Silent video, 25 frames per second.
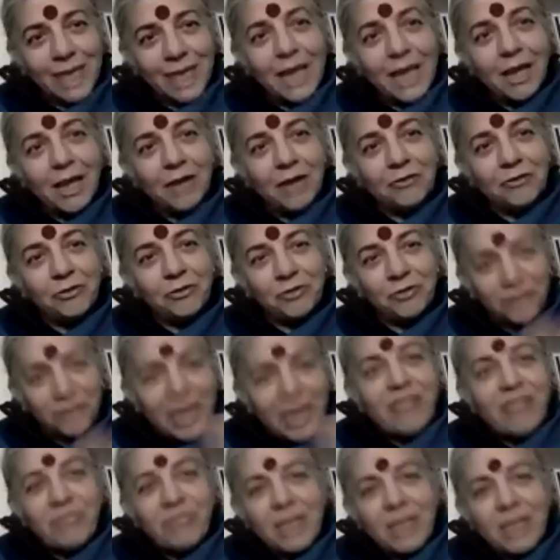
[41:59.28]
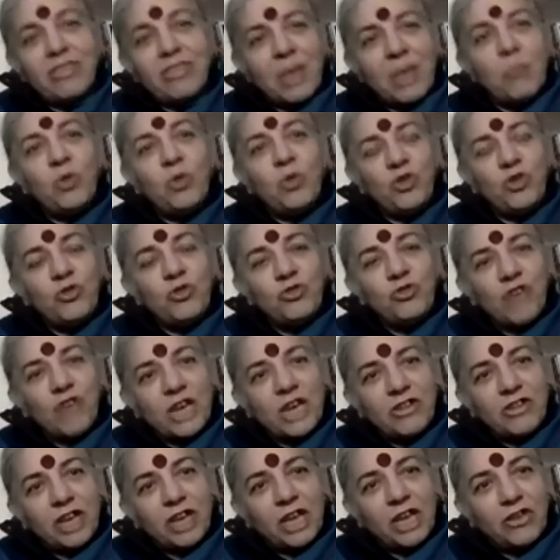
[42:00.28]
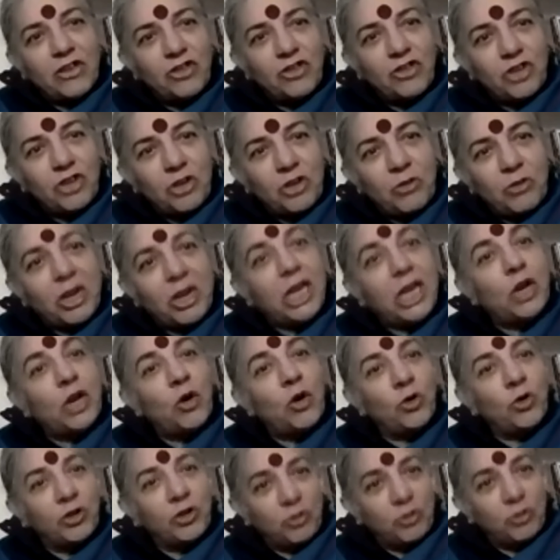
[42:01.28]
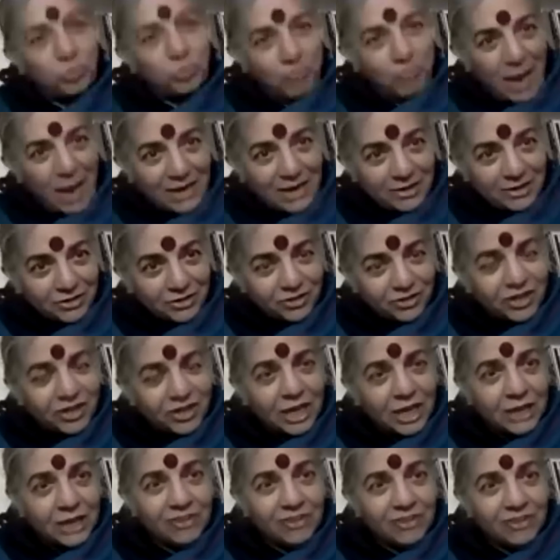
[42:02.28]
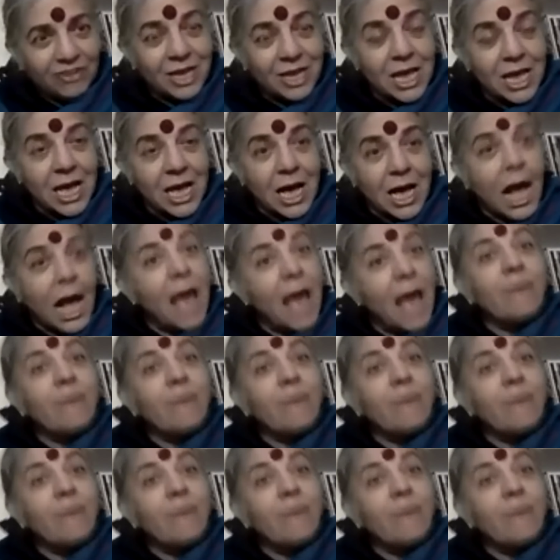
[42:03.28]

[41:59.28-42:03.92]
said that they would do genetic engineering in order to patent seeds, I've